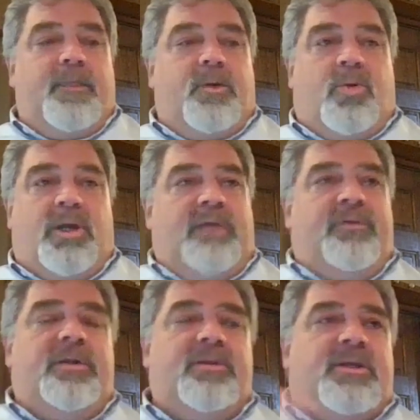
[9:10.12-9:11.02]
or
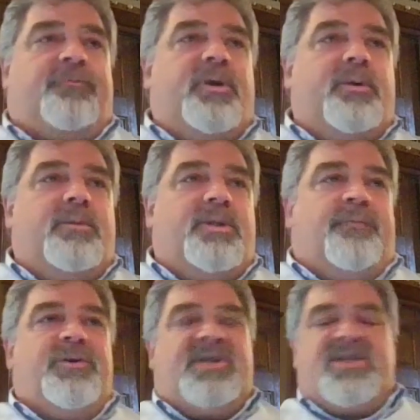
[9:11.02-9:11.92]
even
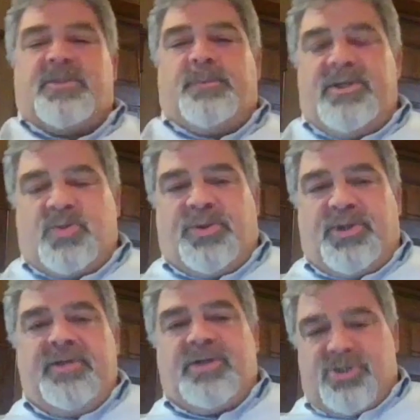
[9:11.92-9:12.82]
different disciplines
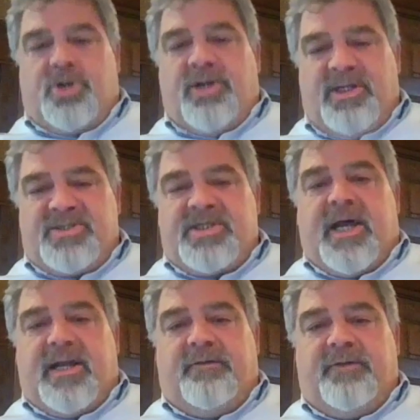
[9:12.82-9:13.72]
within the turning
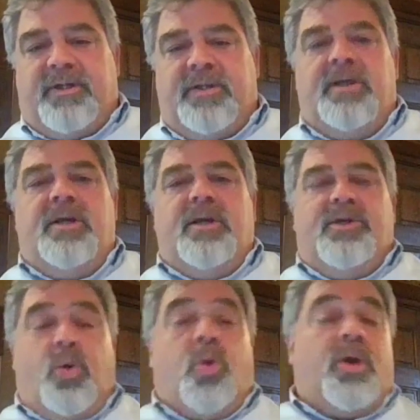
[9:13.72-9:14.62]
side of it.
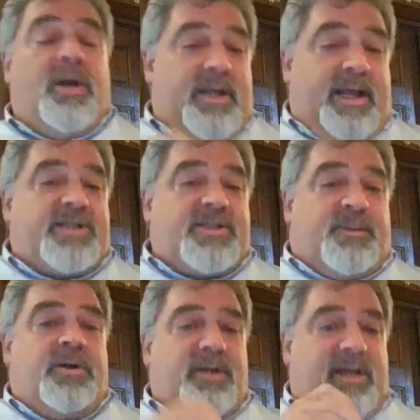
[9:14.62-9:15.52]
You're an
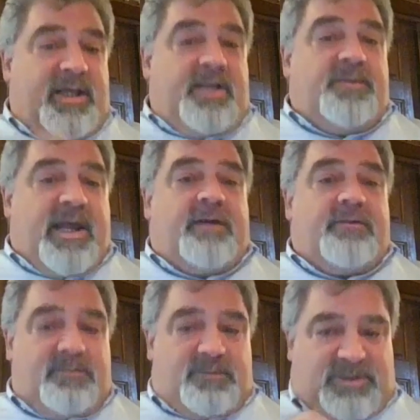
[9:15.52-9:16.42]
expert in that
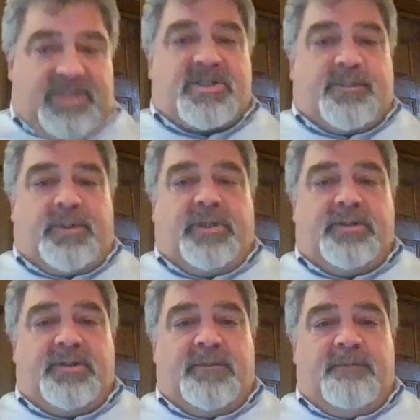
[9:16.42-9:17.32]
discipline.
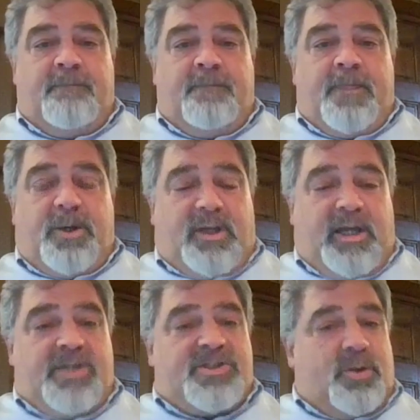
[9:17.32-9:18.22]

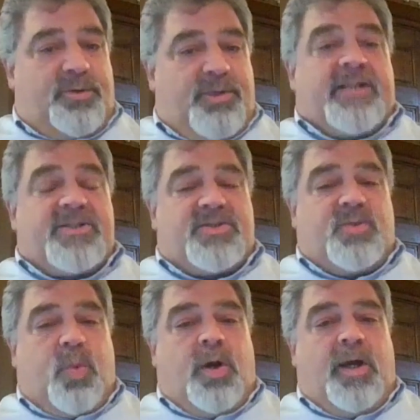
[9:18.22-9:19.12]
Okay, so that's
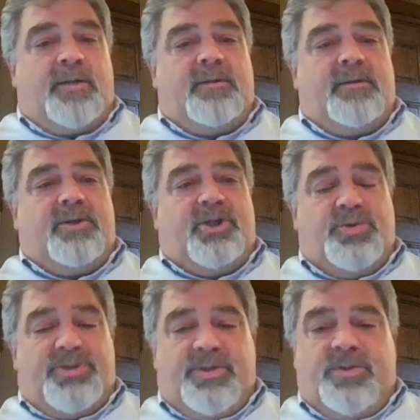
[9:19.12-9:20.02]
what
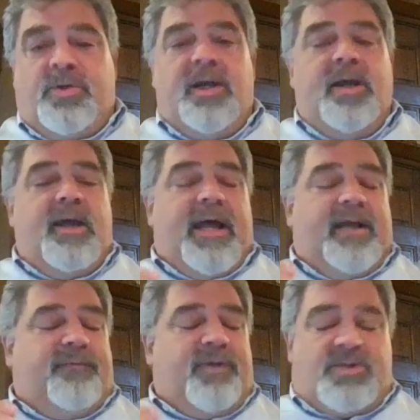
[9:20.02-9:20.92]
you do. And
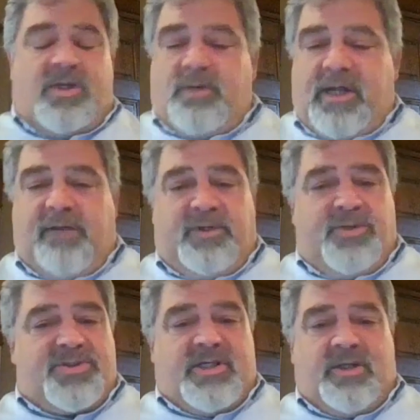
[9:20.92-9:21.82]
if you don't have
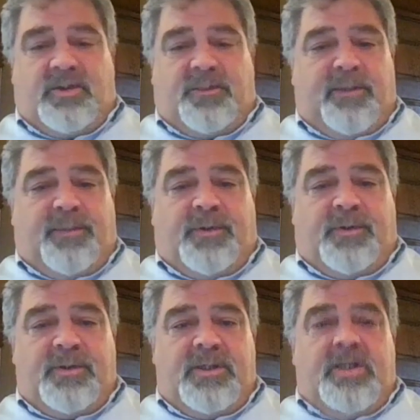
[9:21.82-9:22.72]
those skilled
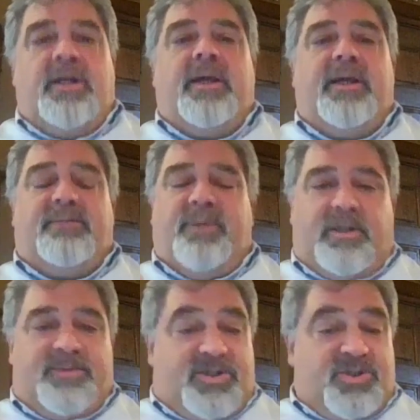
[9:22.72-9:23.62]
people, it
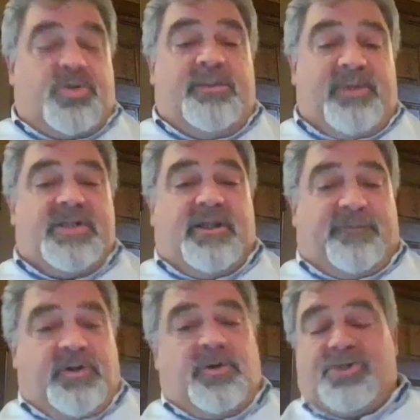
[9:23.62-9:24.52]
becomes extremely
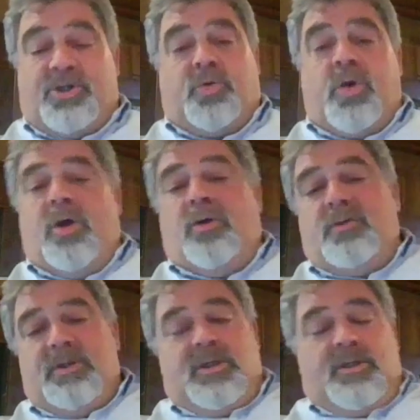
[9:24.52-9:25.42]
difficult to
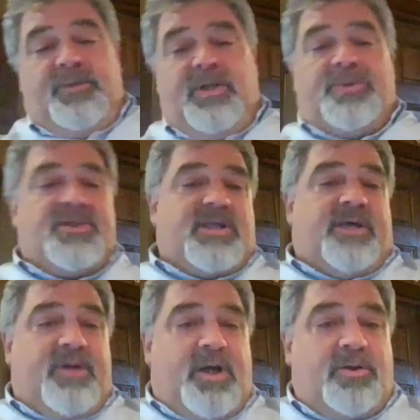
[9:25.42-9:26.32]
grow, to
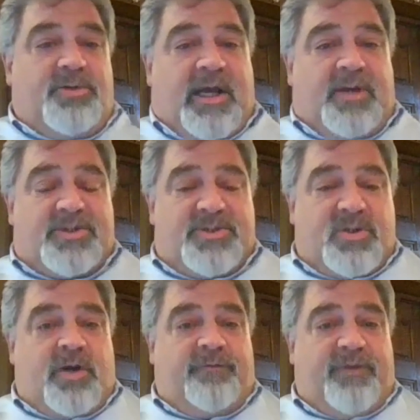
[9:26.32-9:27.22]
700,000
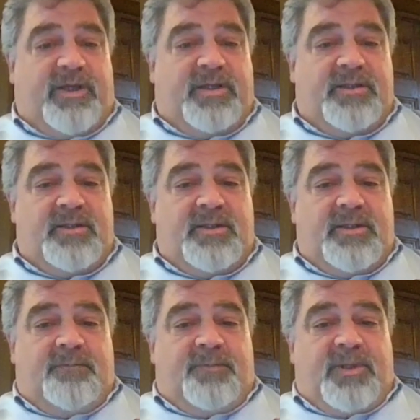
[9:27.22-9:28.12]
square feet.
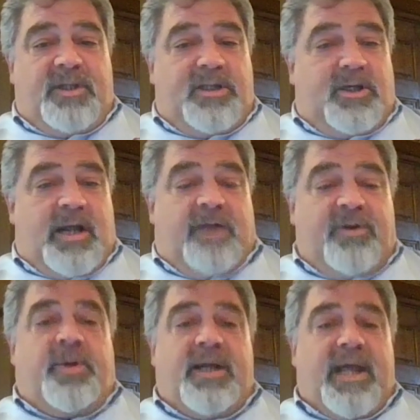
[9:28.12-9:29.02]

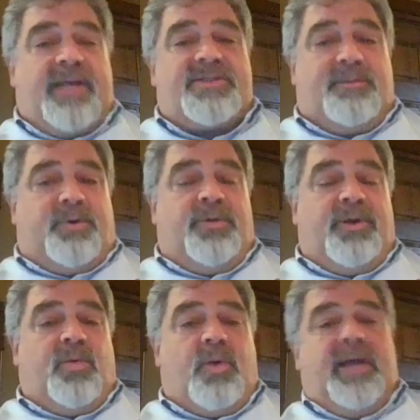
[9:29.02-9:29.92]
Everybody has to pull
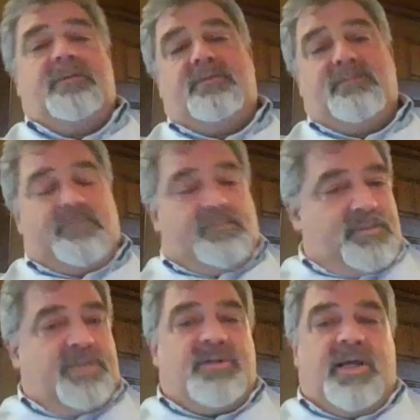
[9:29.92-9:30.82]
their weight
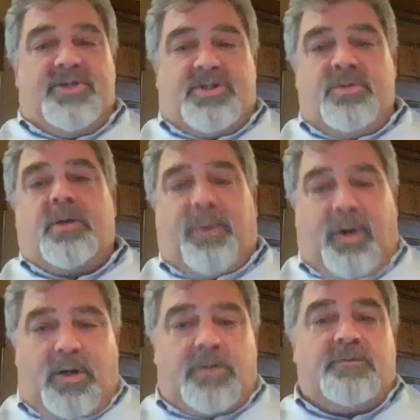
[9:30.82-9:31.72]
and do their
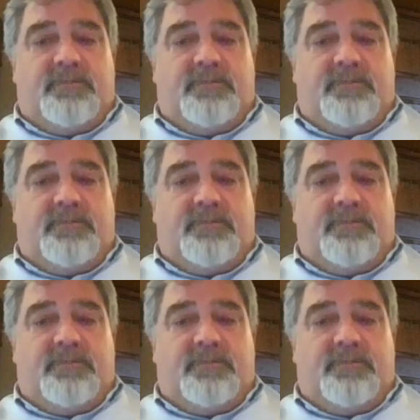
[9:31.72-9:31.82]
part.